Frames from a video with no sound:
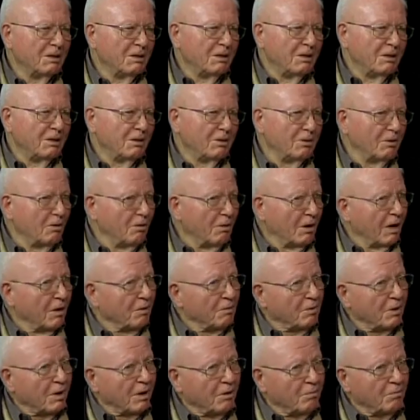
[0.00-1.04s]
you know, I,
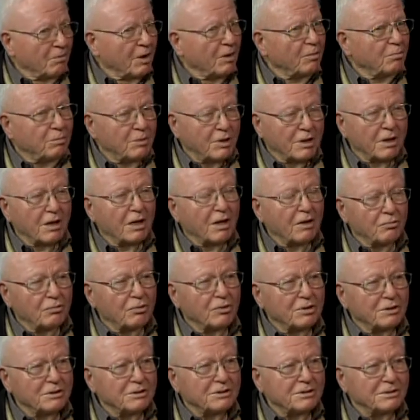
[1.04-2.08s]
I read my
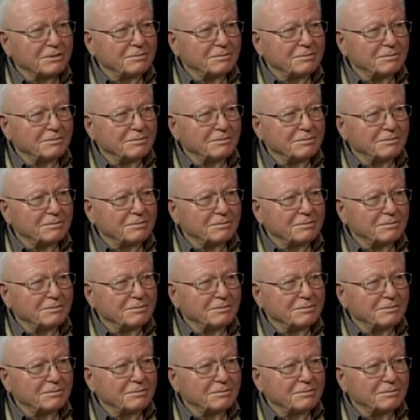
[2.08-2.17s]
efforts,